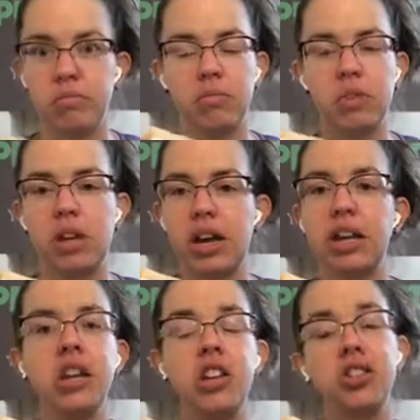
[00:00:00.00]
like,
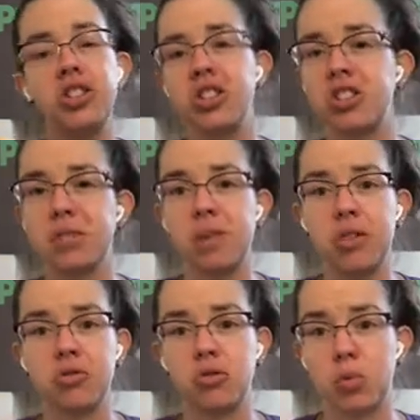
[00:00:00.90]
she usually bathes
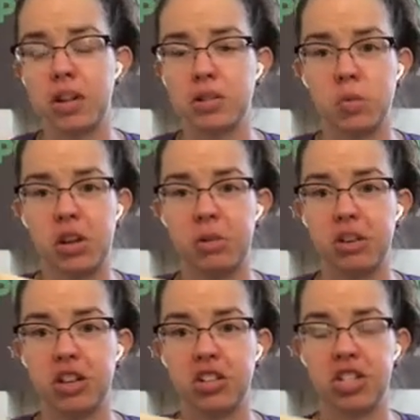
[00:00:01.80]
her twice a week
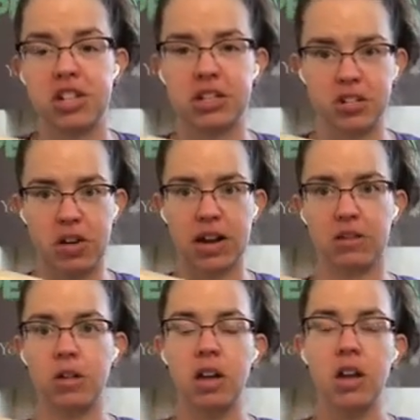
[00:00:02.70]
because she takes her
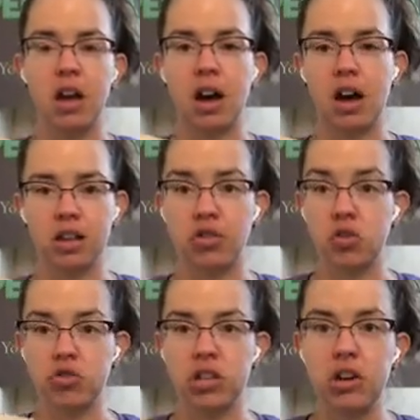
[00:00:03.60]
out to
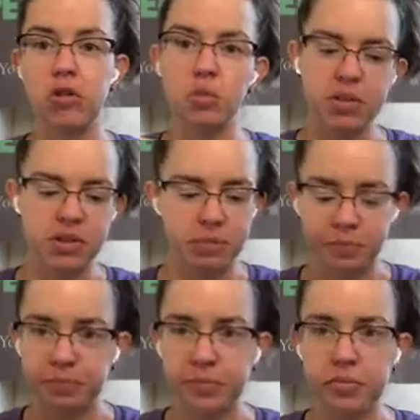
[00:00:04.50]
nursing homes.
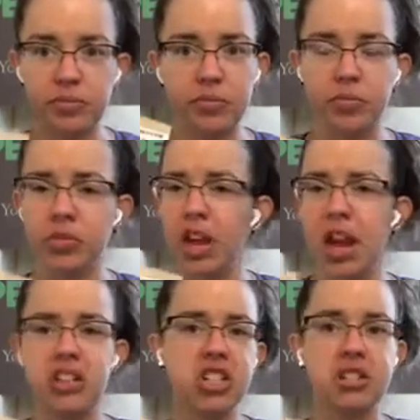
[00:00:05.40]

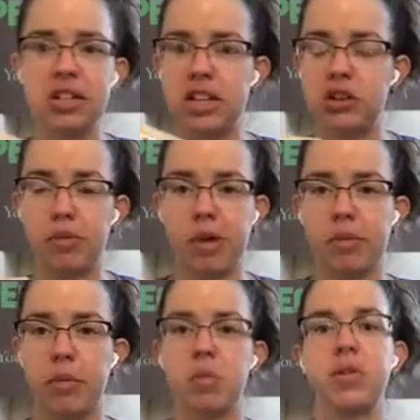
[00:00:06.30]
And she has had no
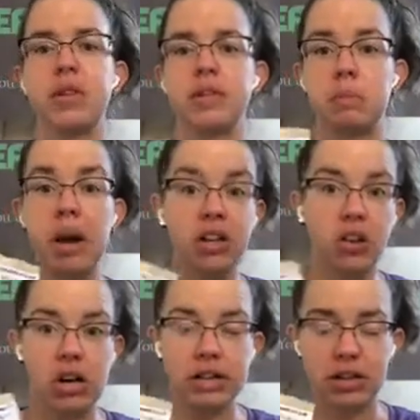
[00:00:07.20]
problem with this. My
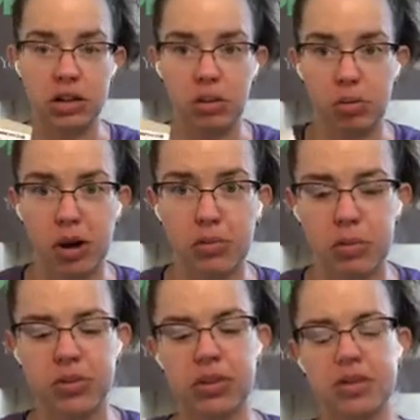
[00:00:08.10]
dog has had no problem
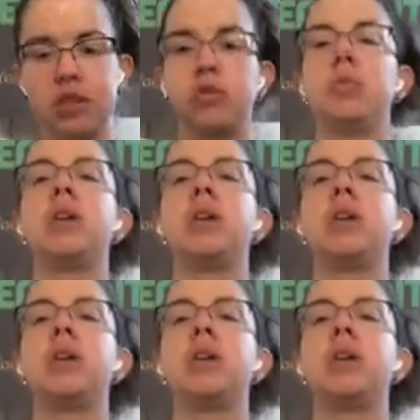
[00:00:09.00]
with this soap.